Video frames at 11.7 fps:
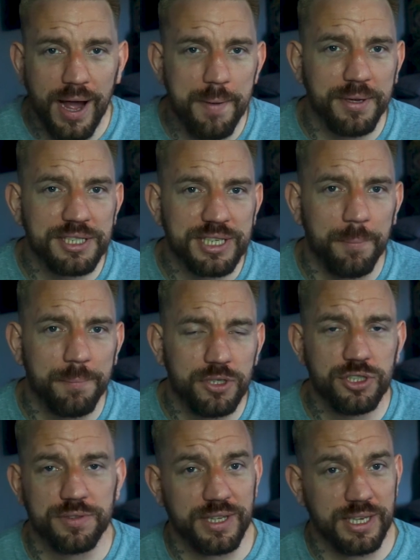prime
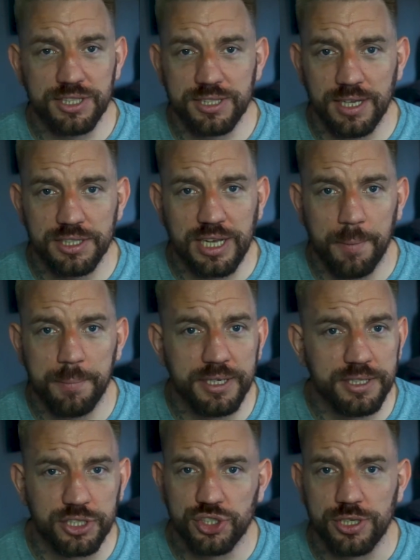examples of these things
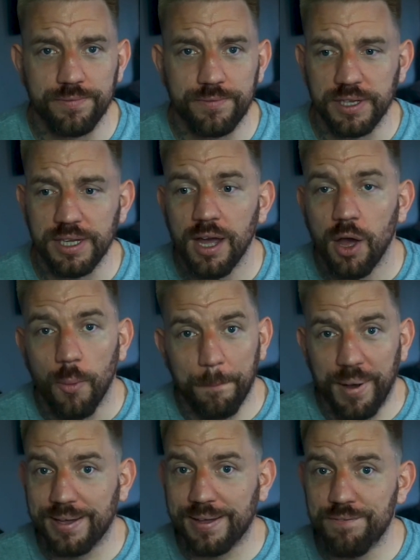happening to Symfuhny
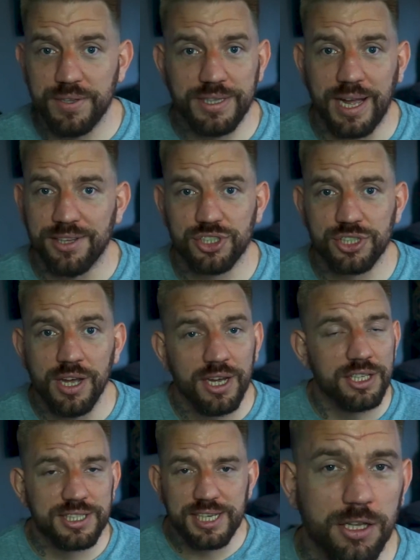back in Verdansk.
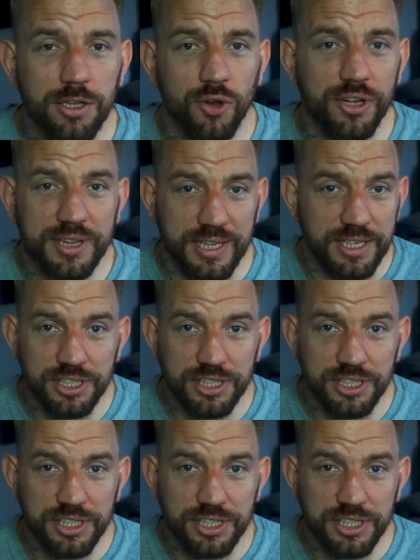Take a look at